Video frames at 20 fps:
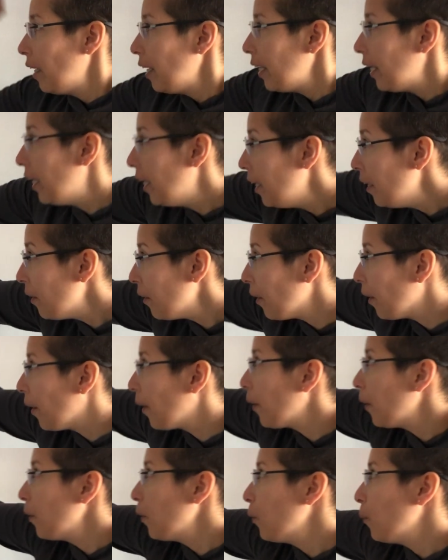
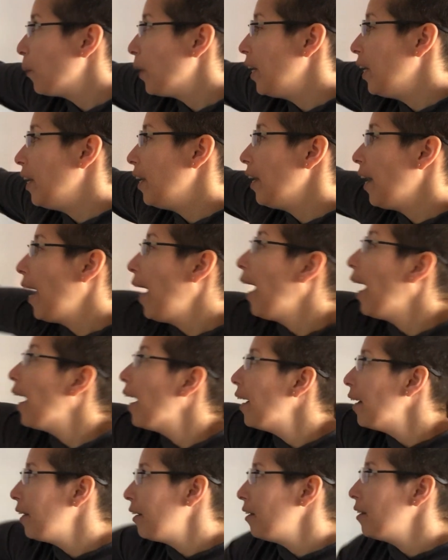Here we
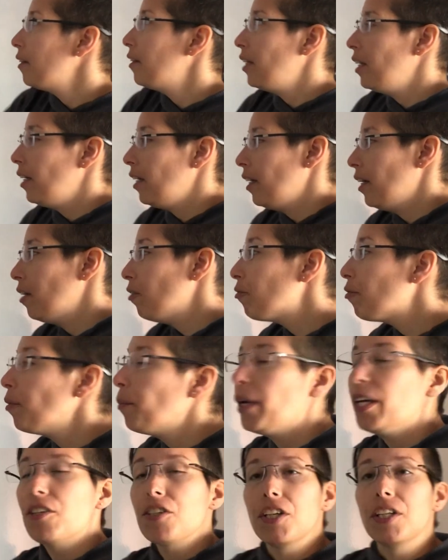had the
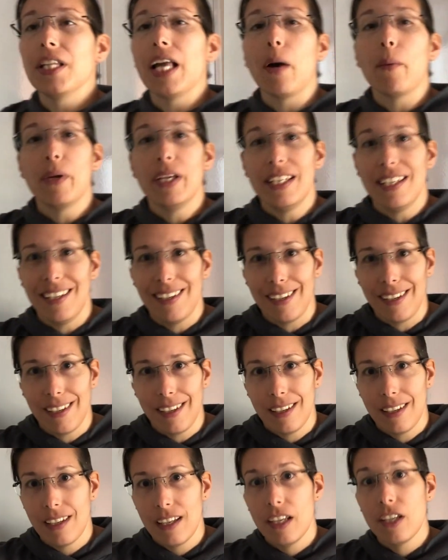information that we
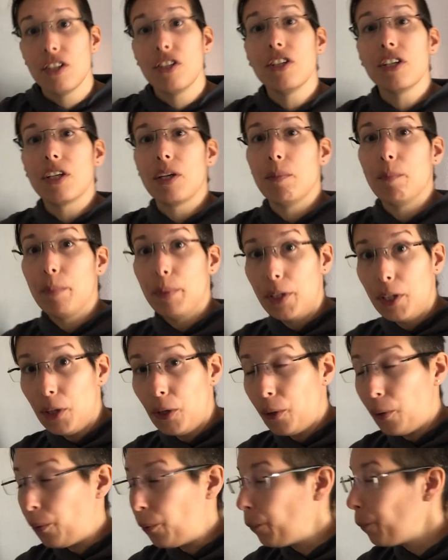needed to
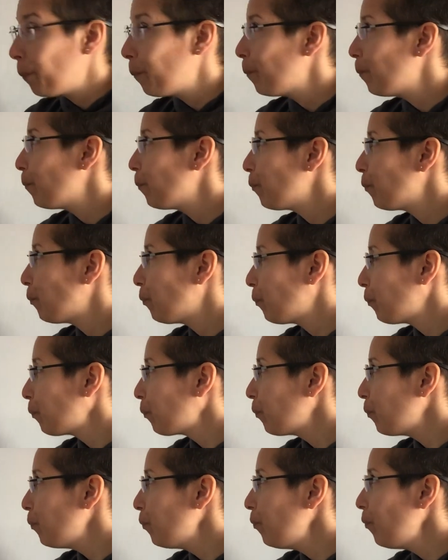compute
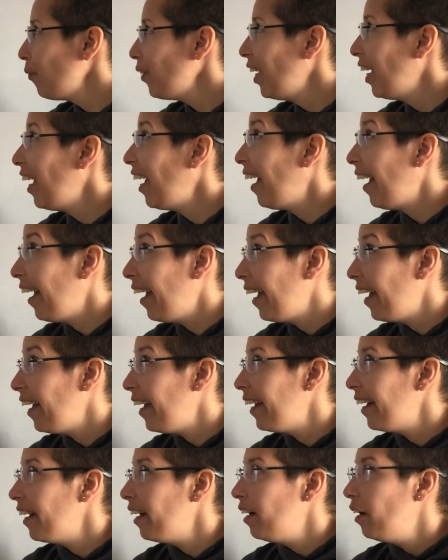
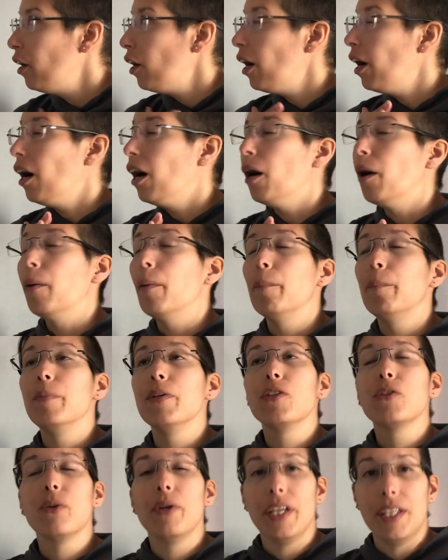a
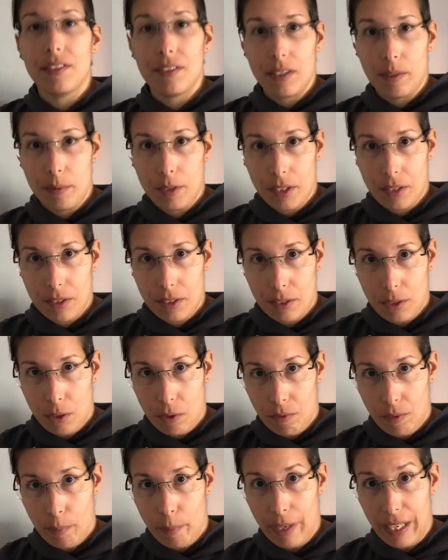between subjects
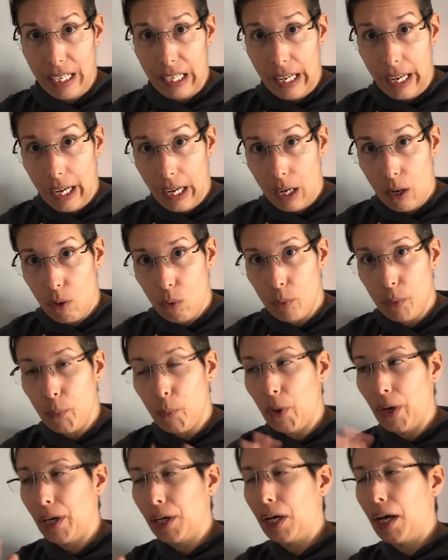ANOVA, but now we
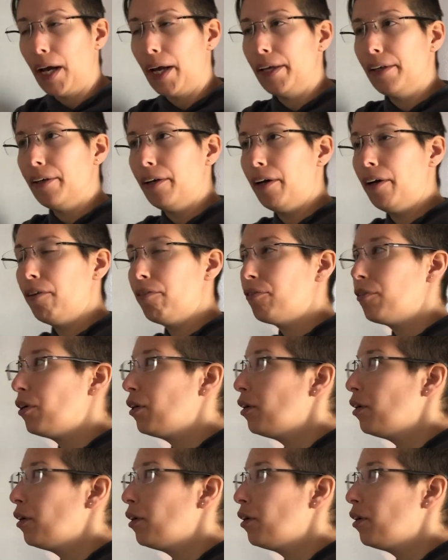want to kind of